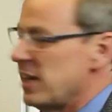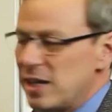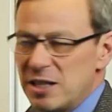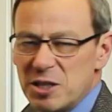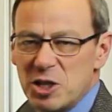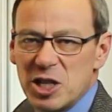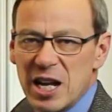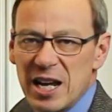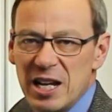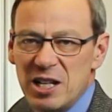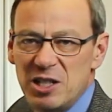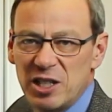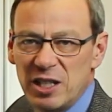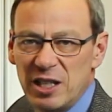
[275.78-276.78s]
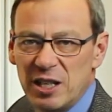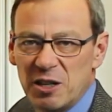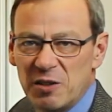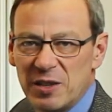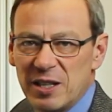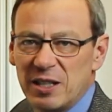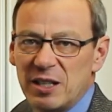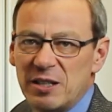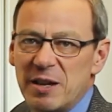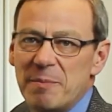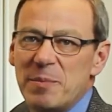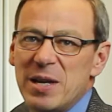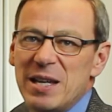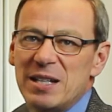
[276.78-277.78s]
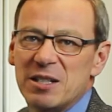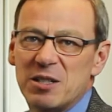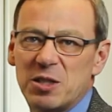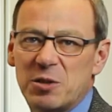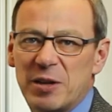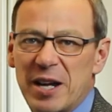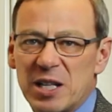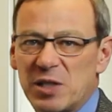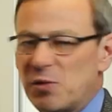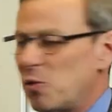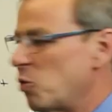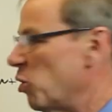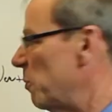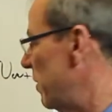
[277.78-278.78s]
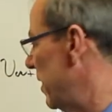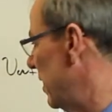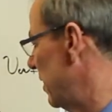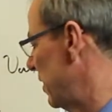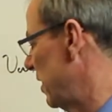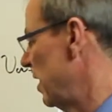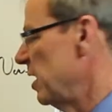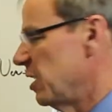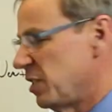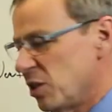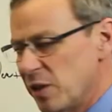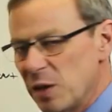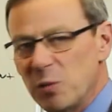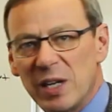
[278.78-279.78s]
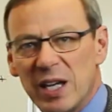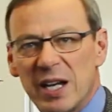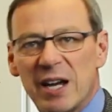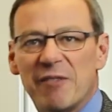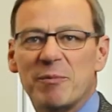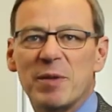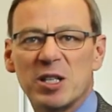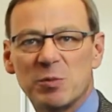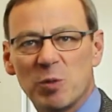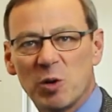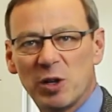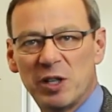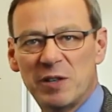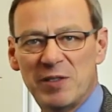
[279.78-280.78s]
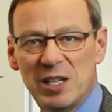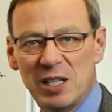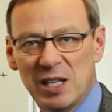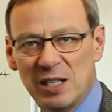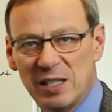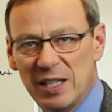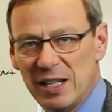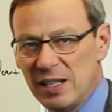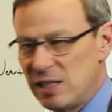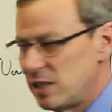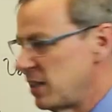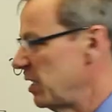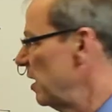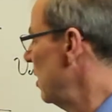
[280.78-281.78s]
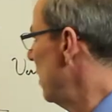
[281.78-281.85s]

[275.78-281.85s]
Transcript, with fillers: a stage in here that can impedance transform this so that we can have much more convenient things.